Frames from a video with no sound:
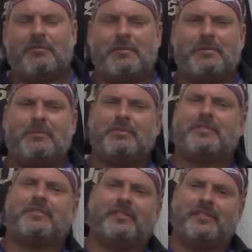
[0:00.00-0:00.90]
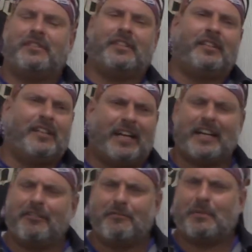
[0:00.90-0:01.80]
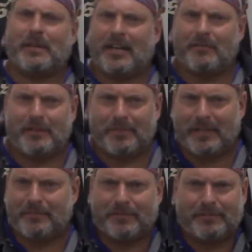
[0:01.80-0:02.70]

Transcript: I mean, it was, I can't remember how many people,